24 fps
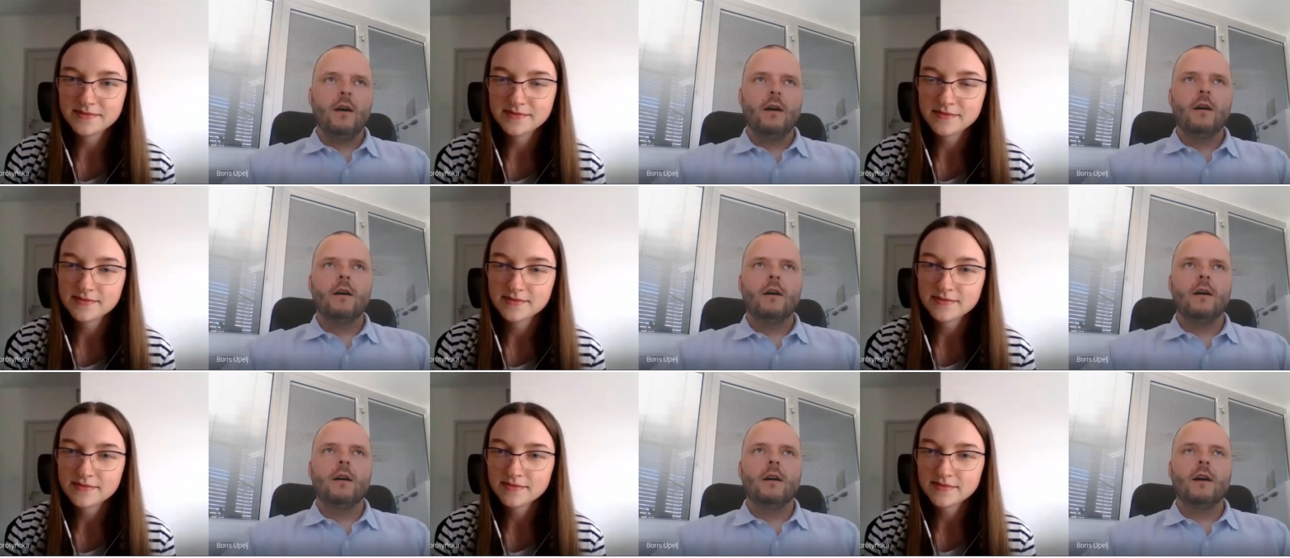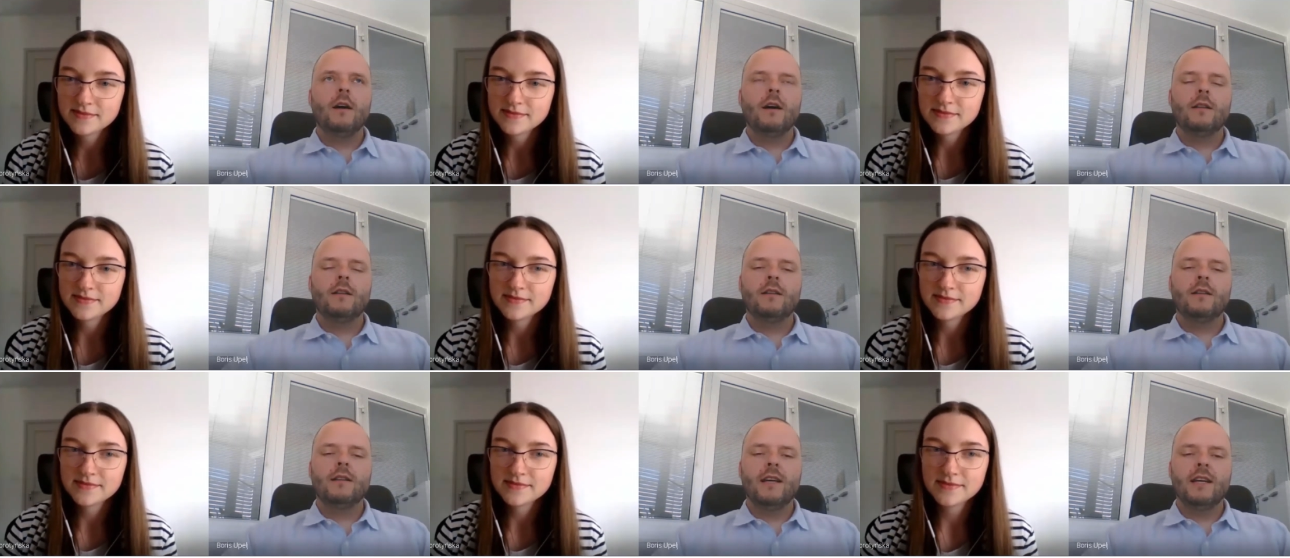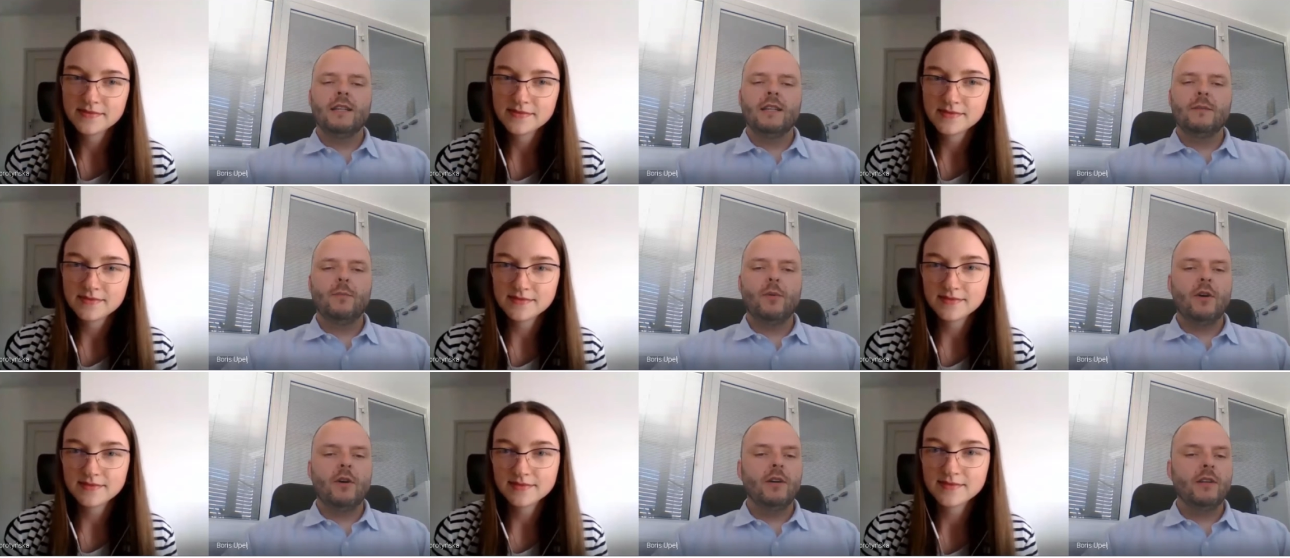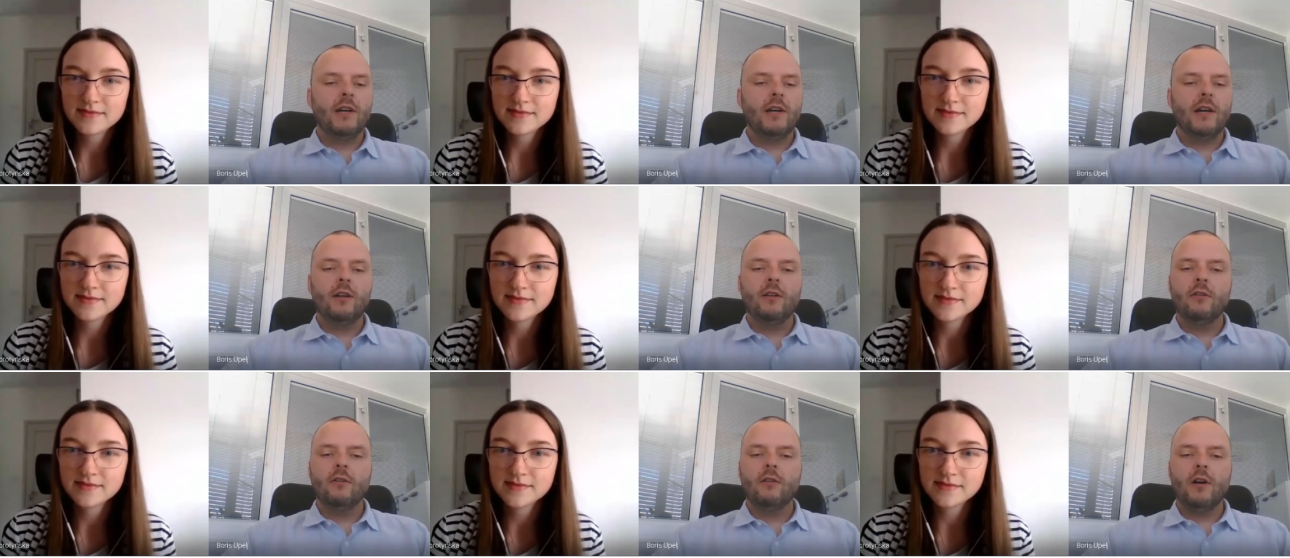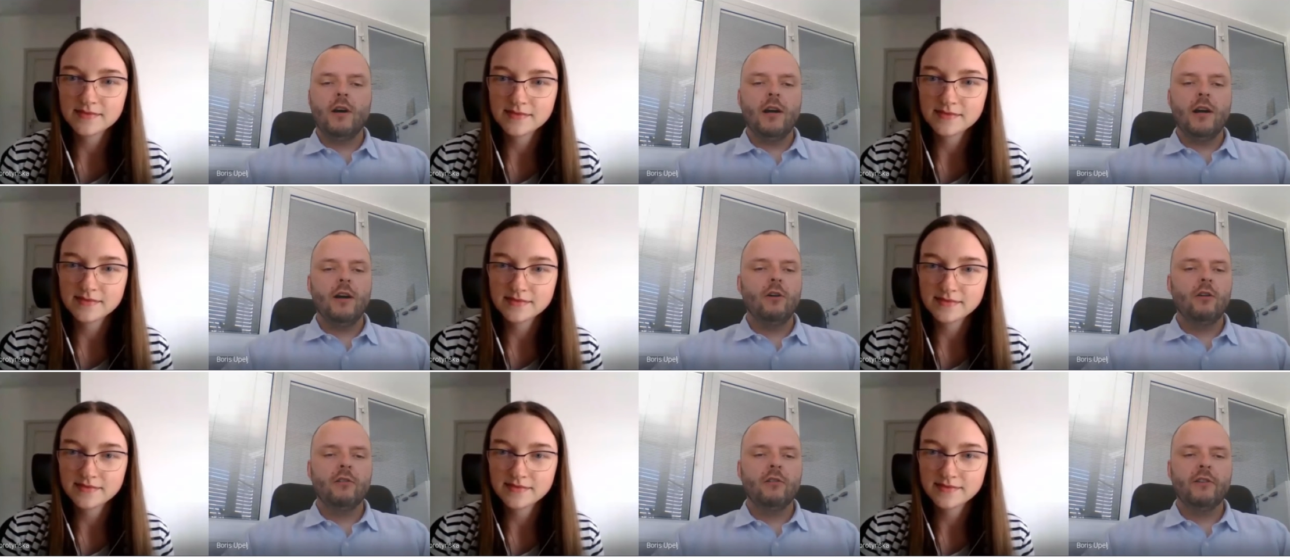Speaker 1: Uh, at that point, I,
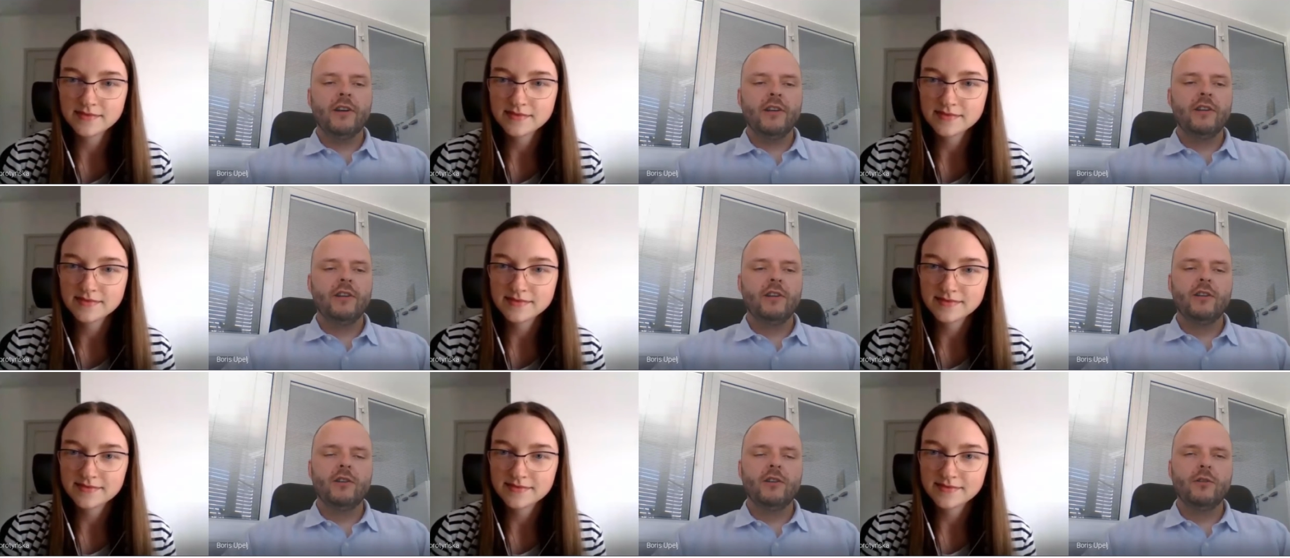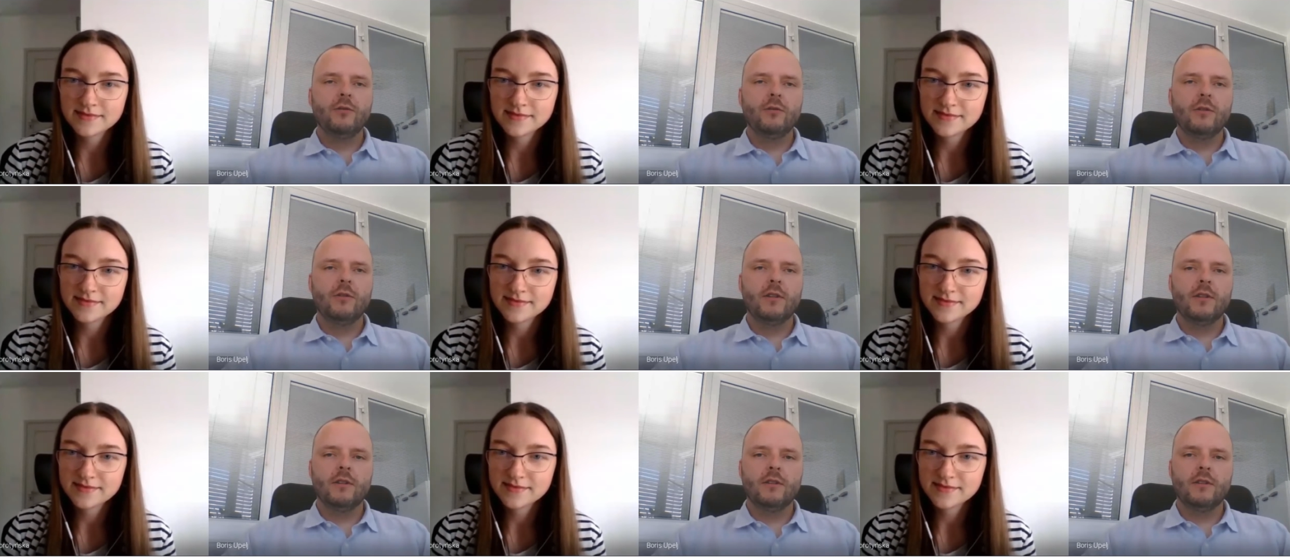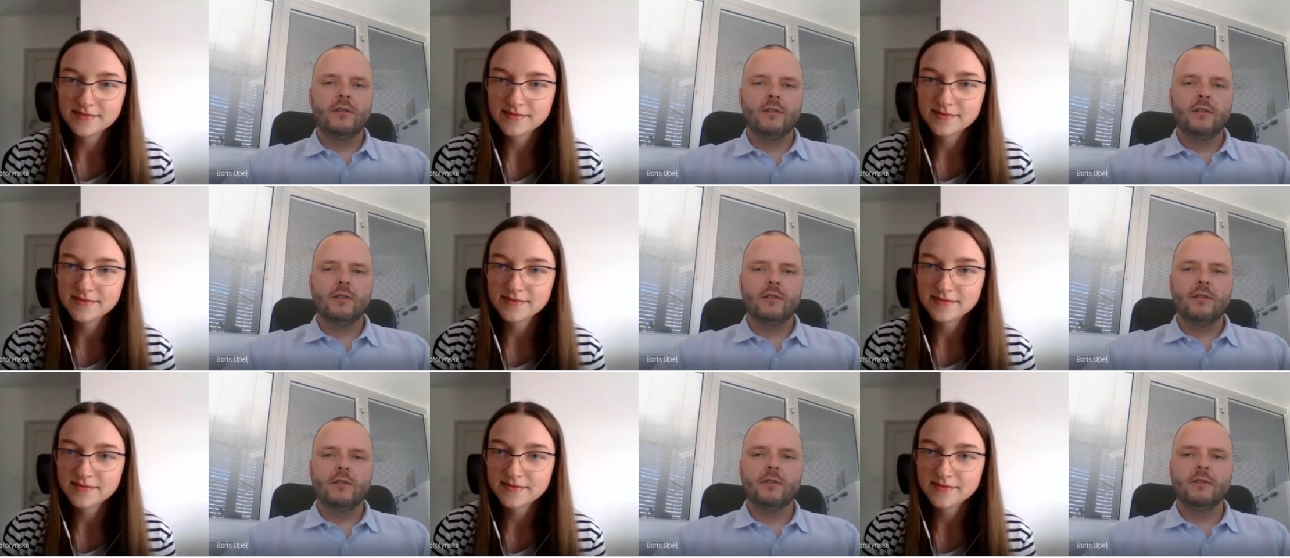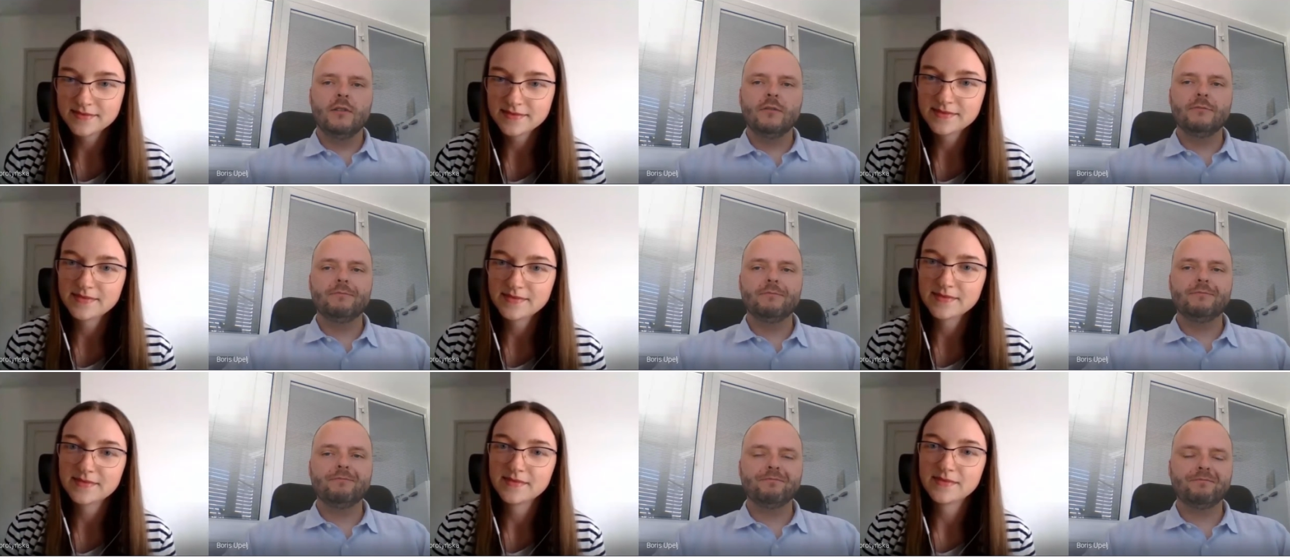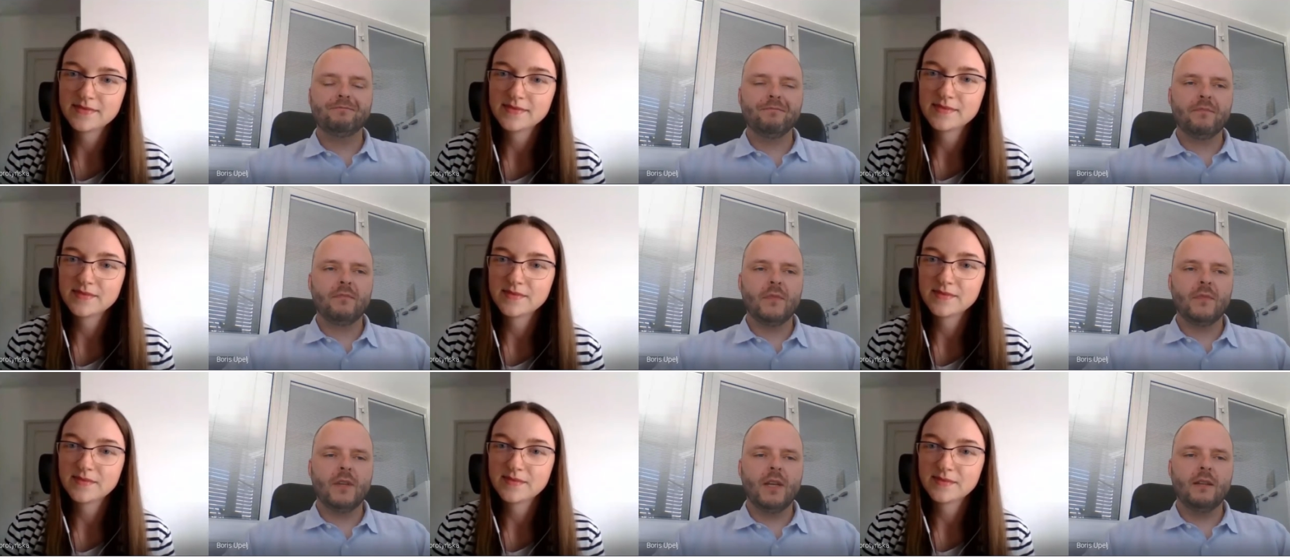I already knew that
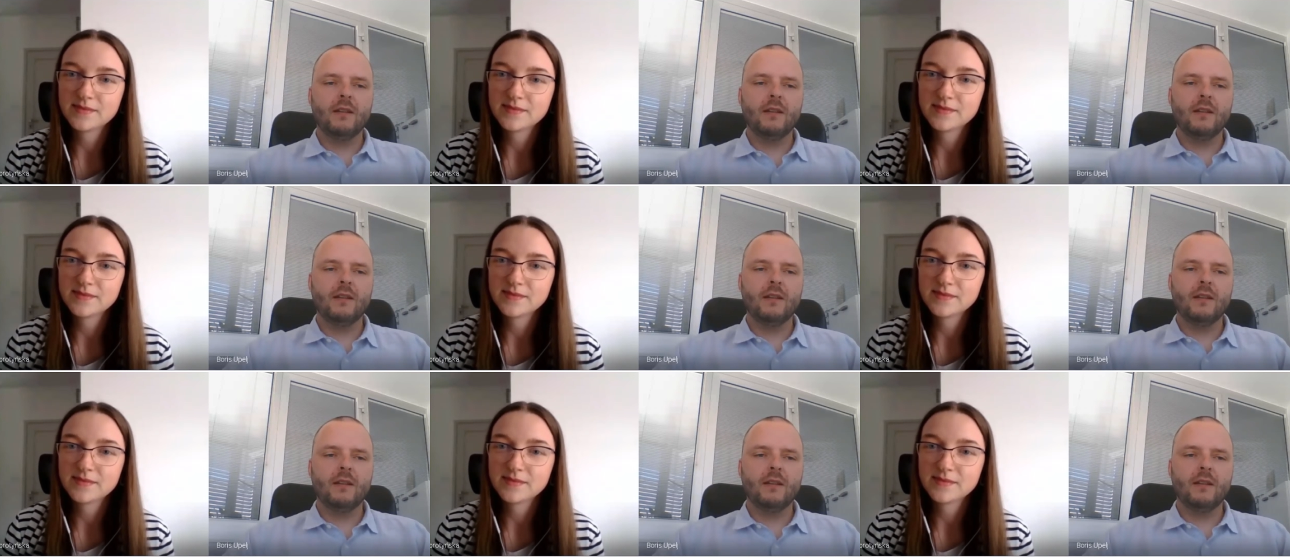um,